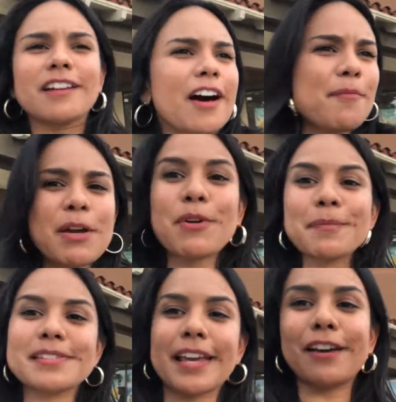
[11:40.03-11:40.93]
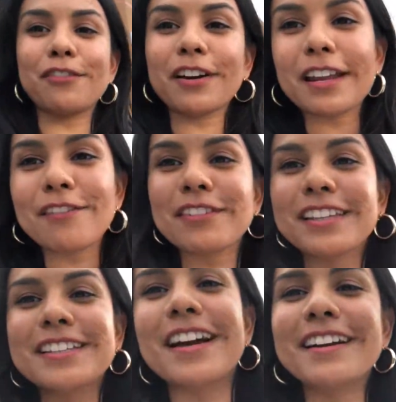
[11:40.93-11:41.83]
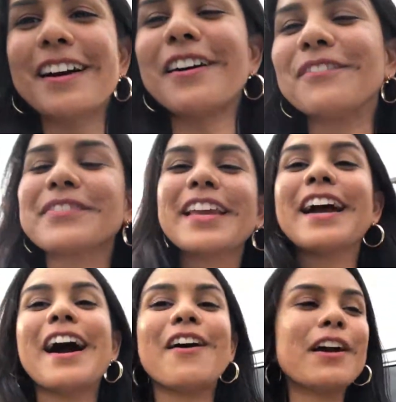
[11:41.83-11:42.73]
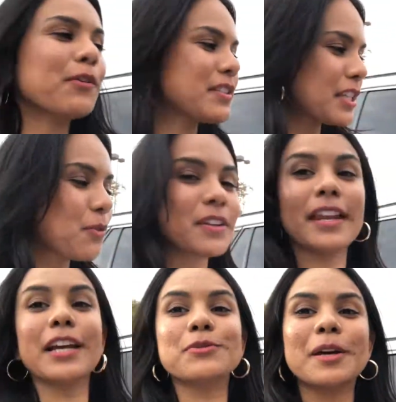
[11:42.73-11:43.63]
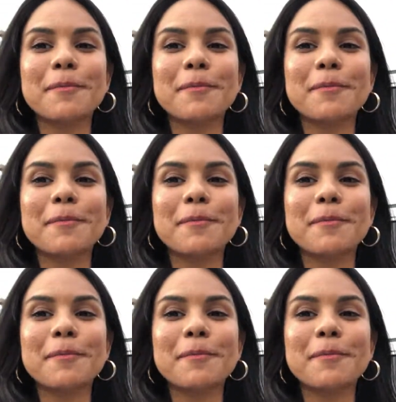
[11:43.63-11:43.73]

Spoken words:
On my website, YvonneHeavenly.com. All right, we'll see you on the next one.